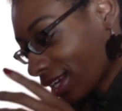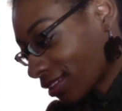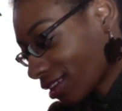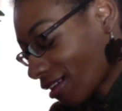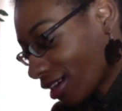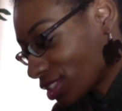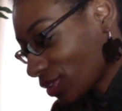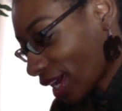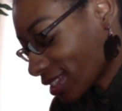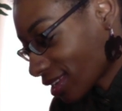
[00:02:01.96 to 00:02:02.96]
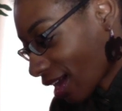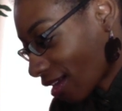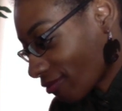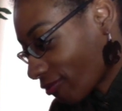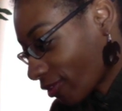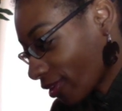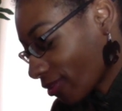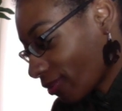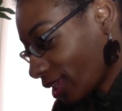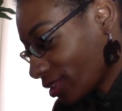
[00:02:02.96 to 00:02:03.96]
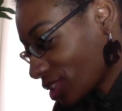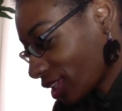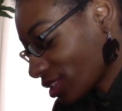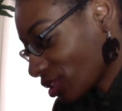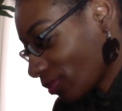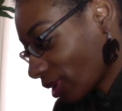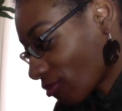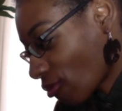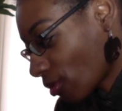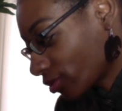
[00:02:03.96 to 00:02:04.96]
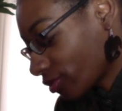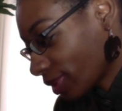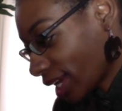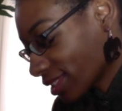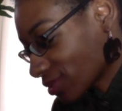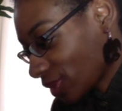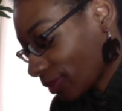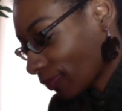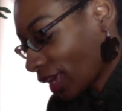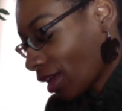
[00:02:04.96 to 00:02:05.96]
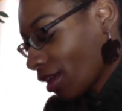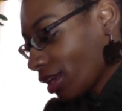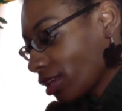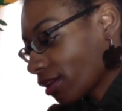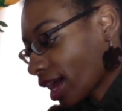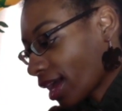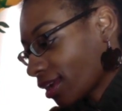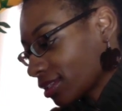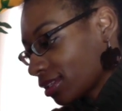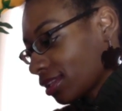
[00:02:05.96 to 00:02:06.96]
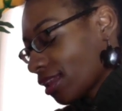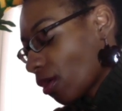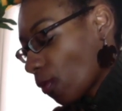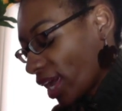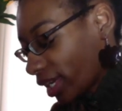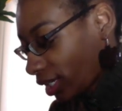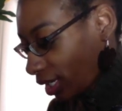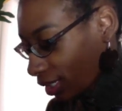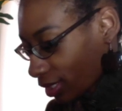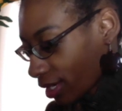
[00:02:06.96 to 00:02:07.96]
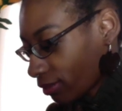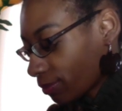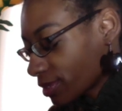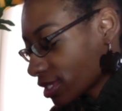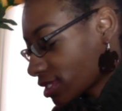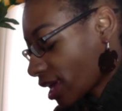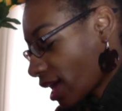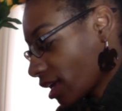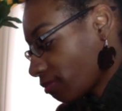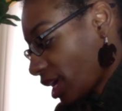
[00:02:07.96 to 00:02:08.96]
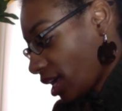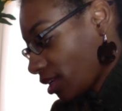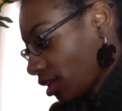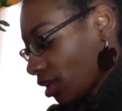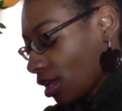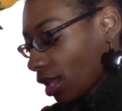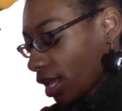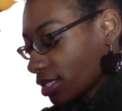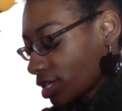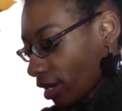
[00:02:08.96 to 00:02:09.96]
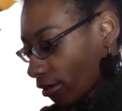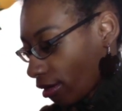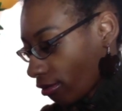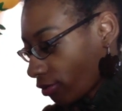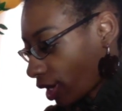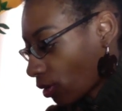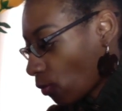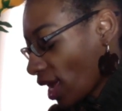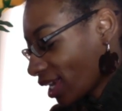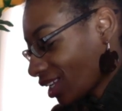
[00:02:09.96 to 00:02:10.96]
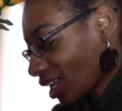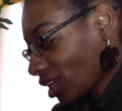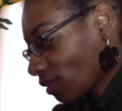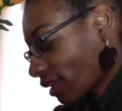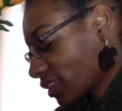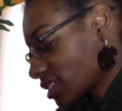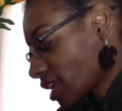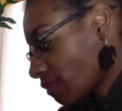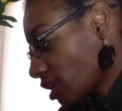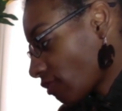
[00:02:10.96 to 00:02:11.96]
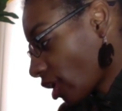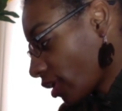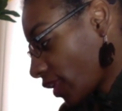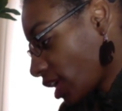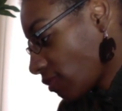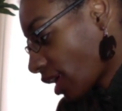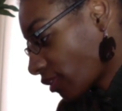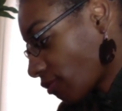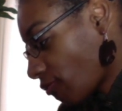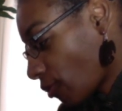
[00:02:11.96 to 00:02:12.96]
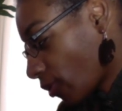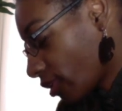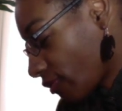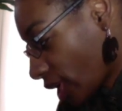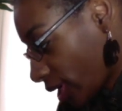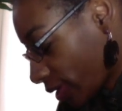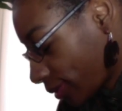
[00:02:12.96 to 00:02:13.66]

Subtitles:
the cards you guys got for the energy that you're bringing forward from last week. You got Awakening. That represents the Hangman in Tarot. You got Awakening, you got the Seven of Earth, and you got the Four of Earth.